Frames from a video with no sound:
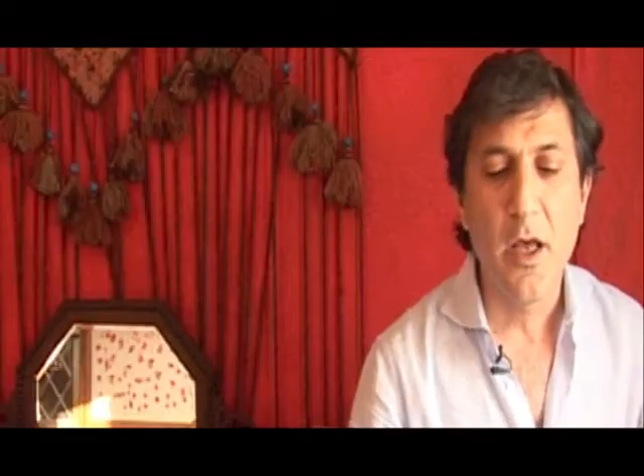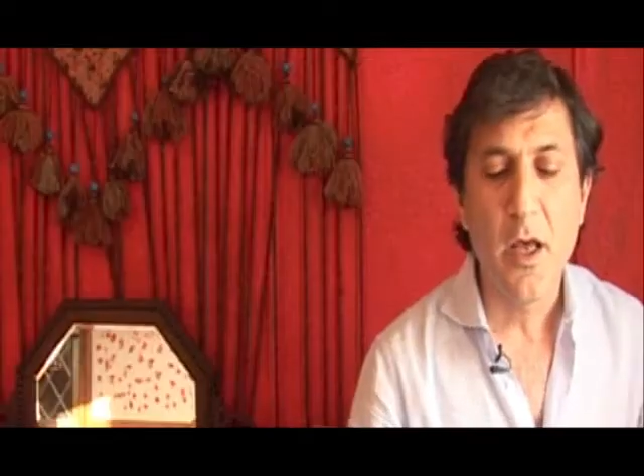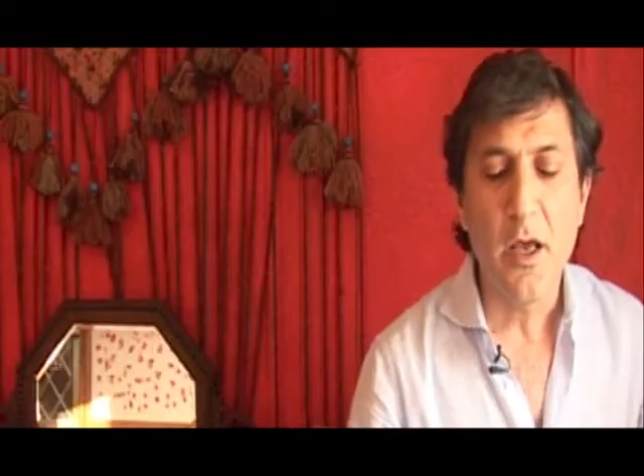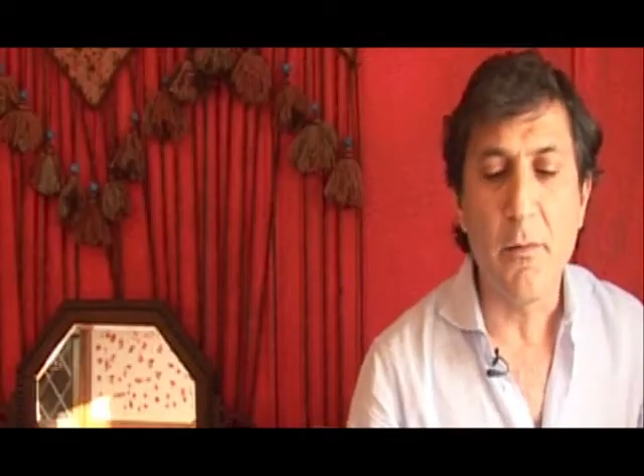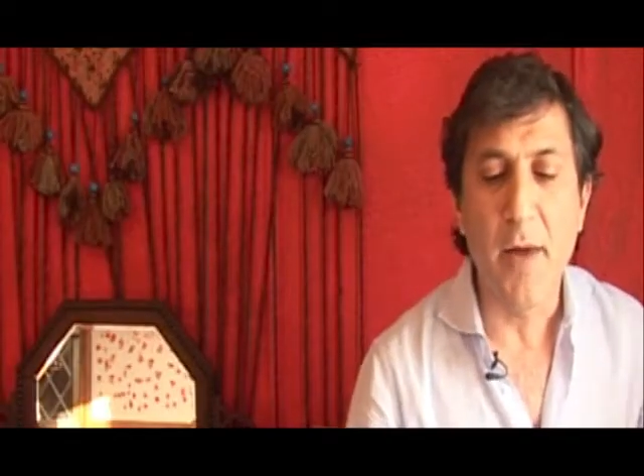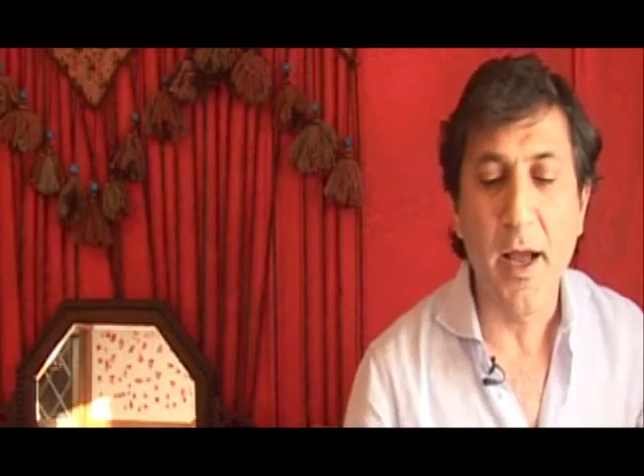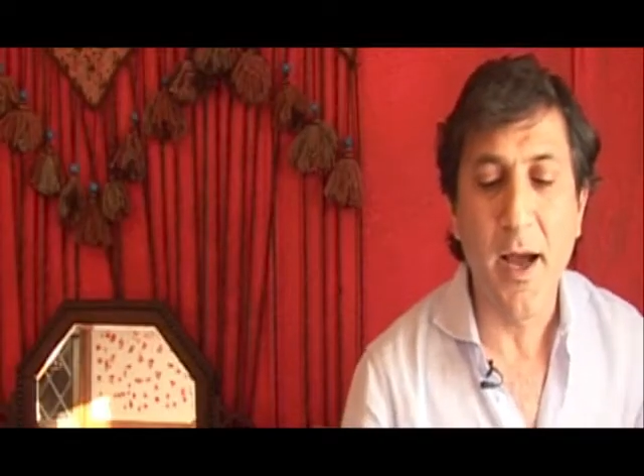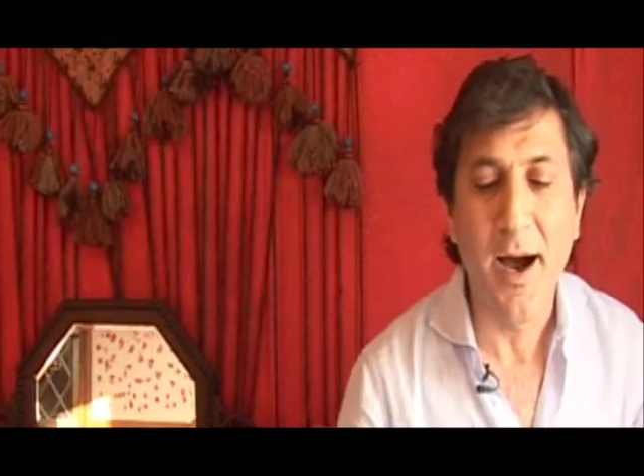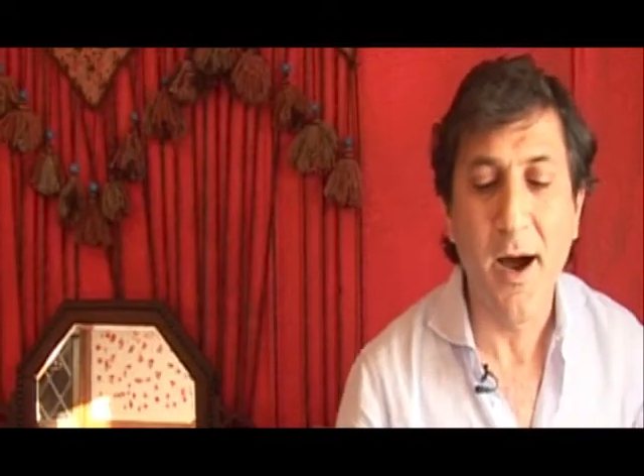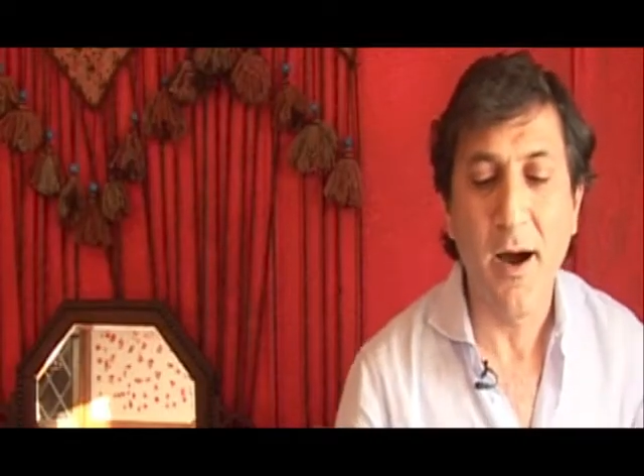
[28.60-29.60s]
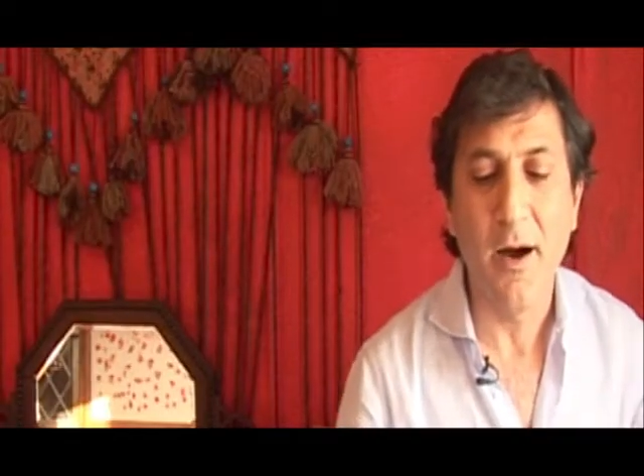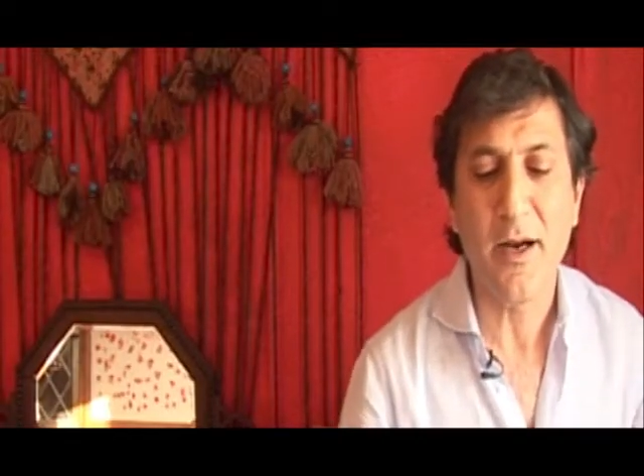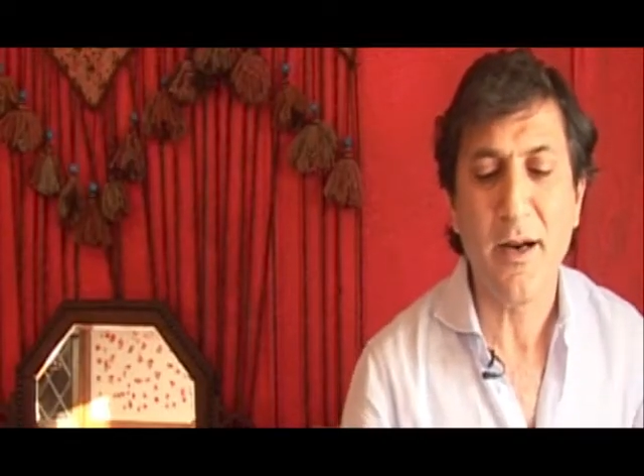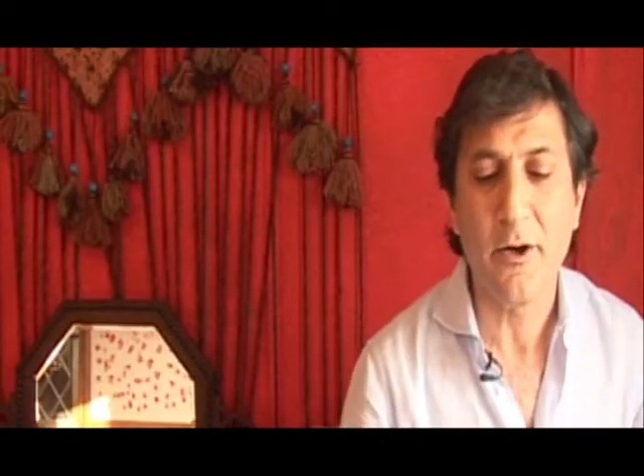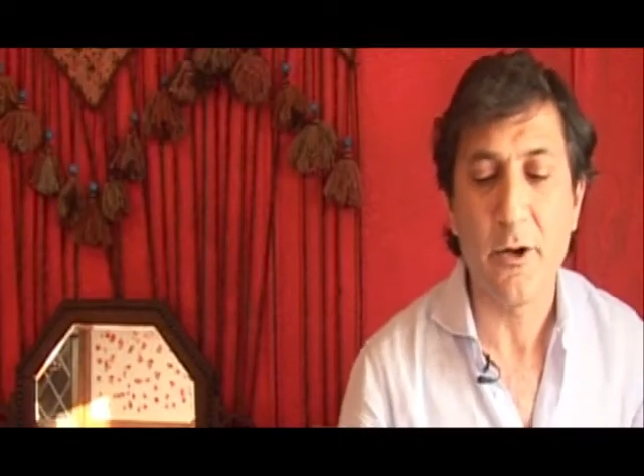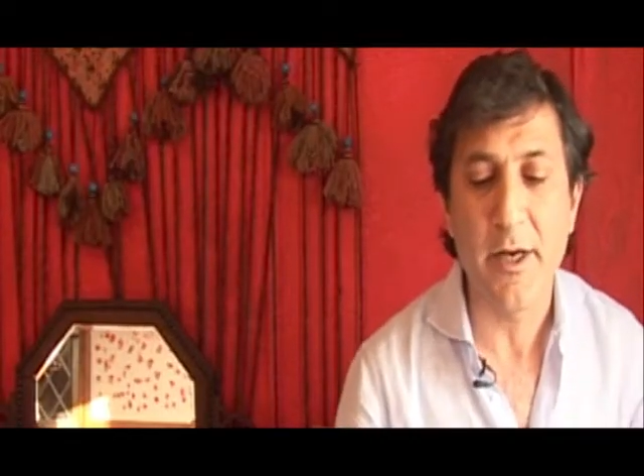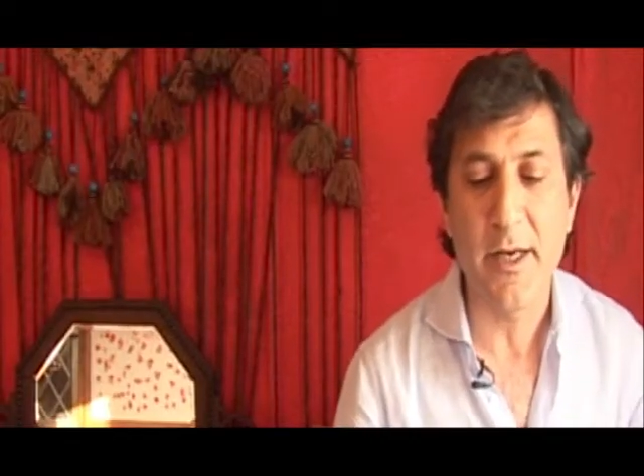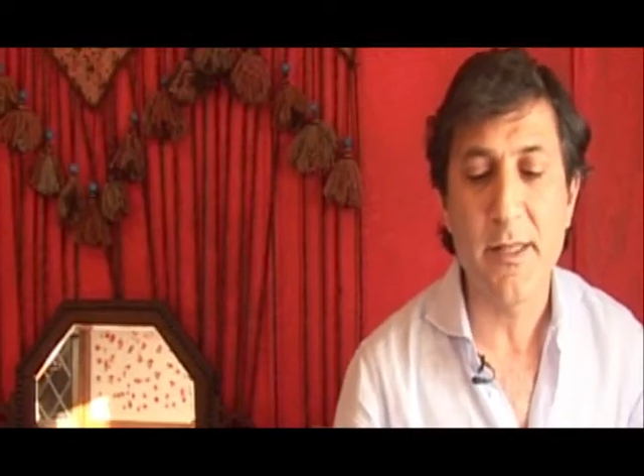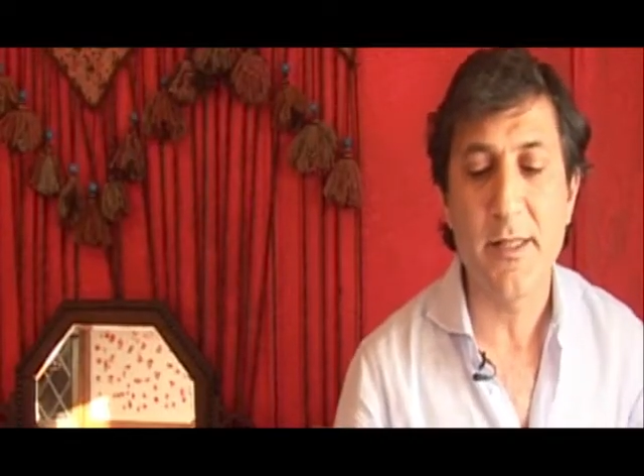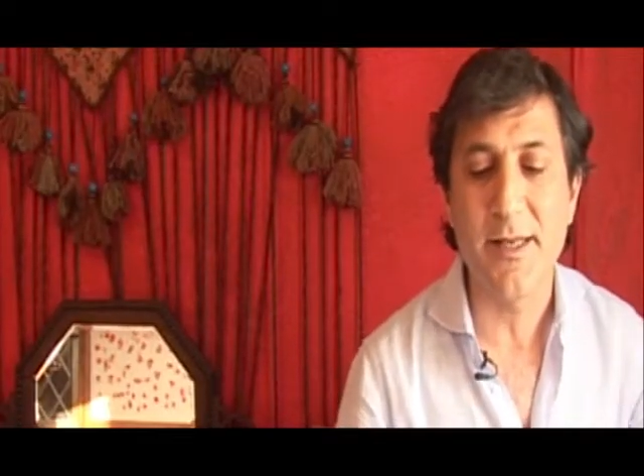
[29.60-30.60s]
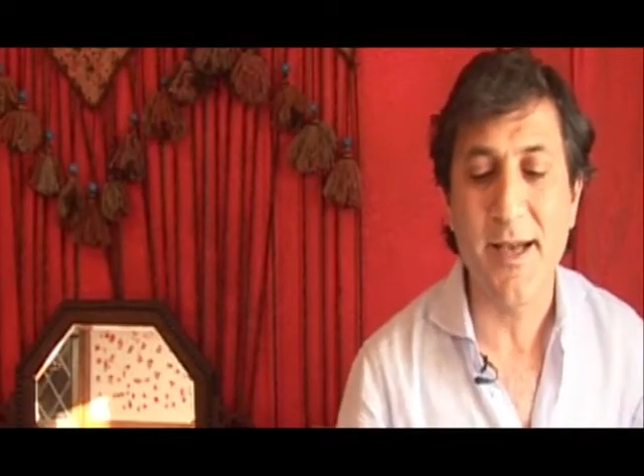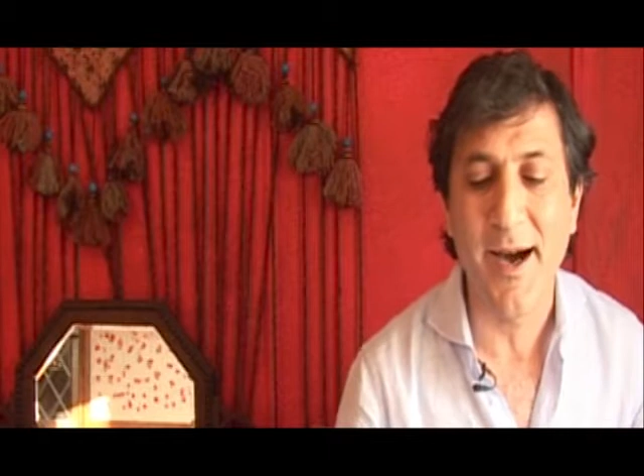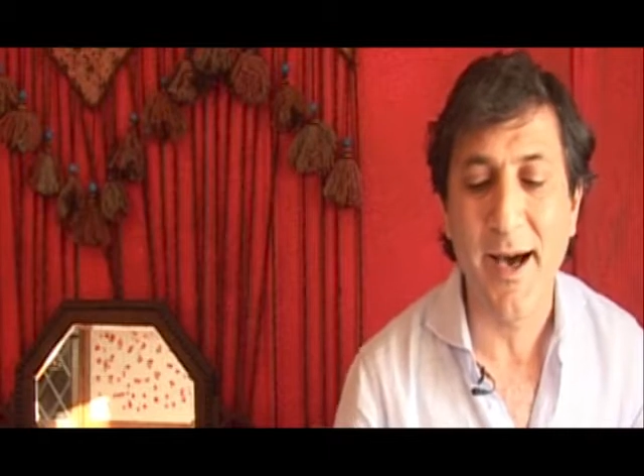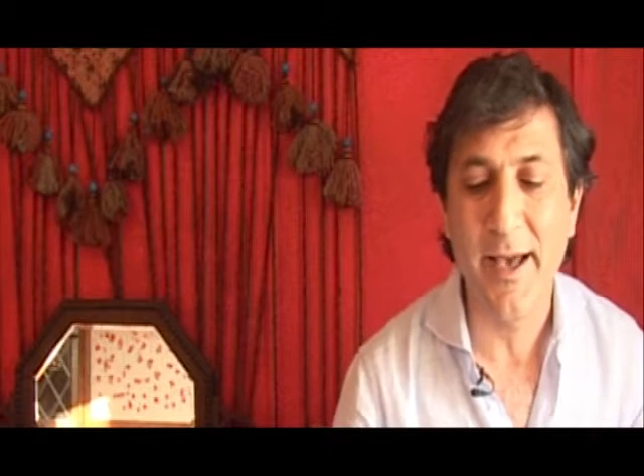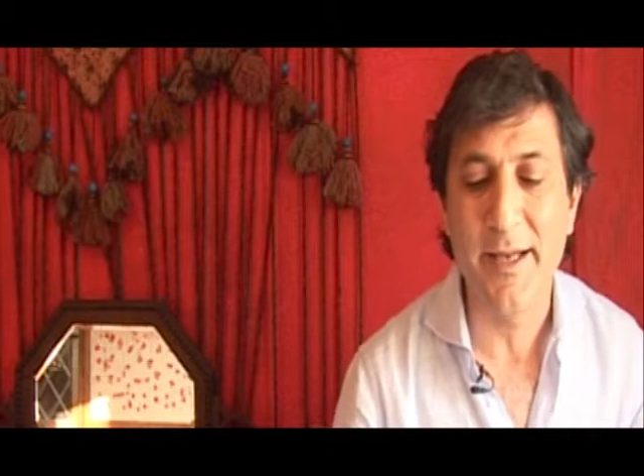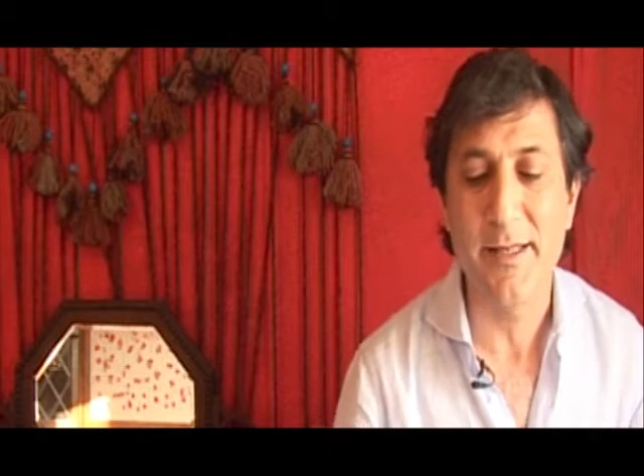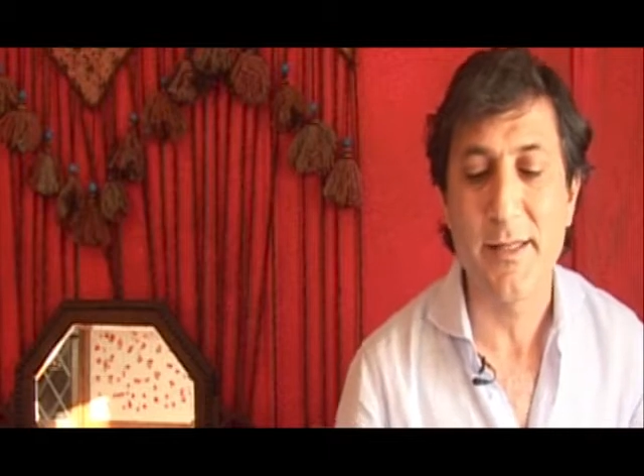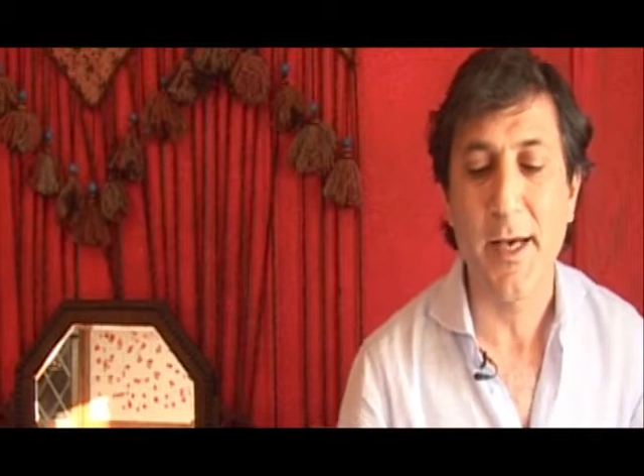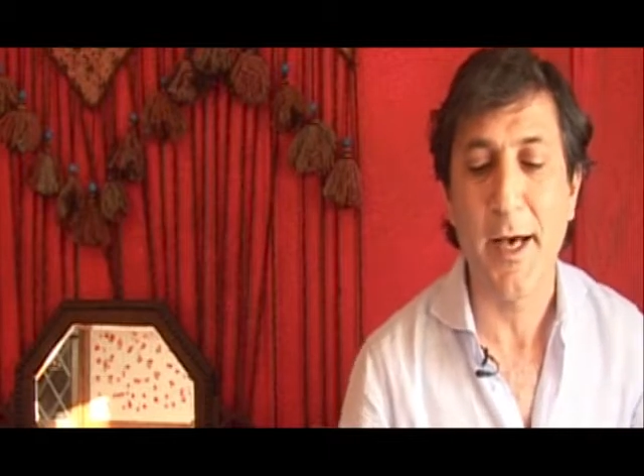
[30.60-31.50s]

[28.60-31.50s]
In my crazy eyes,